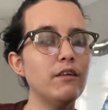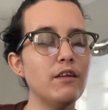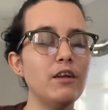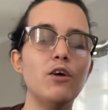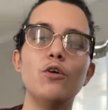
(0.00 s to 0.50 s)

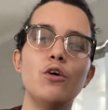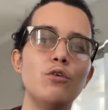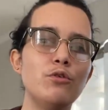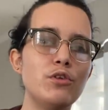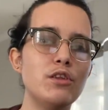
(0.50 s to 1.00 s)
the
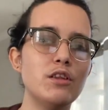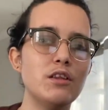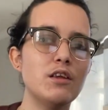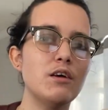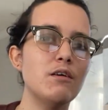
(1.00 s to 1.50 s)

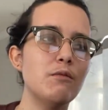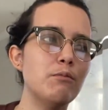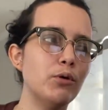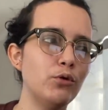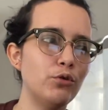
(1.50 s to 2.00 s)
Logos
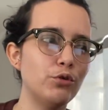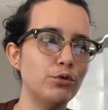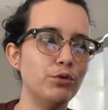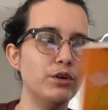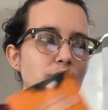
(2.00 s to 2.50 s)
Book
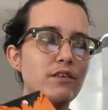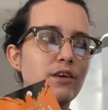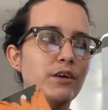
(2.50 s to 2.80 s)
Cruise.